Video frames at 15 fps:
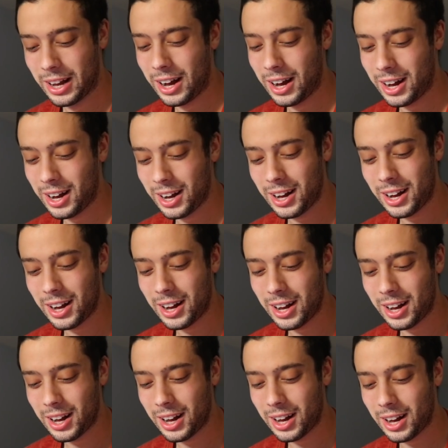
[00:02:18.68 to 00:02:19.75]
Ha ha ha
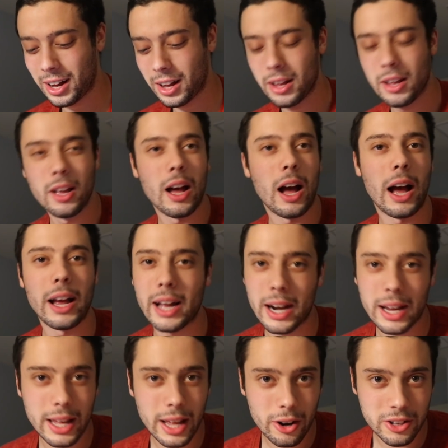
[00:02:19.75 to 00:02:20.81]
ha ha. I
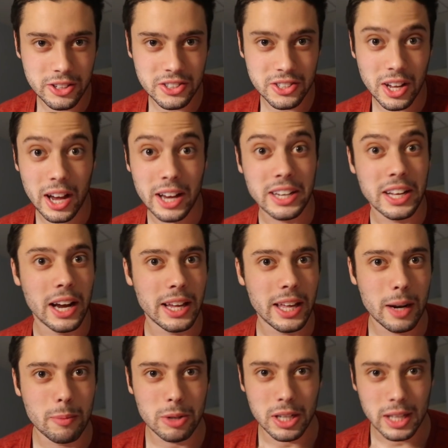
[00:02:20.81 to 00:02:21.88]
gotta get on his side, gotta
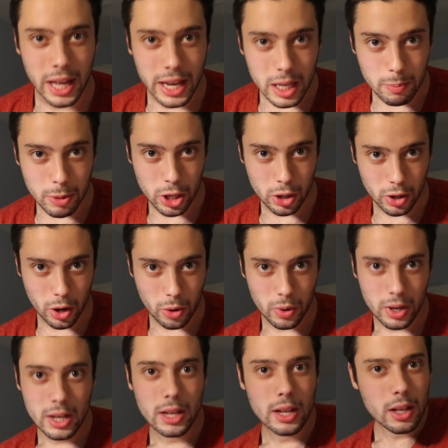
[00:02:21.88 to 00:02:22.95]
get him to like me, you know?
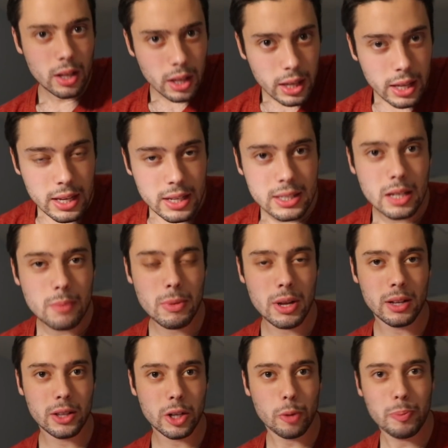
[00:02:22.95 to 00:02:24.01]
Ease him
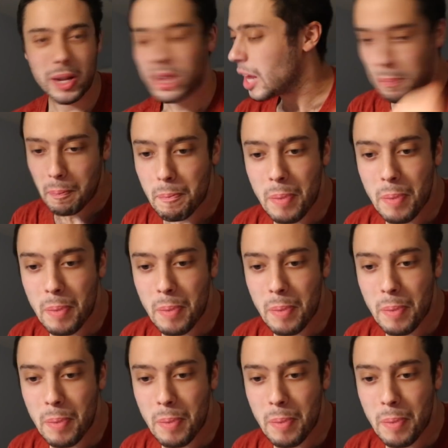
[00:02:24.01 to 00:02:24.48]
in a little bit, then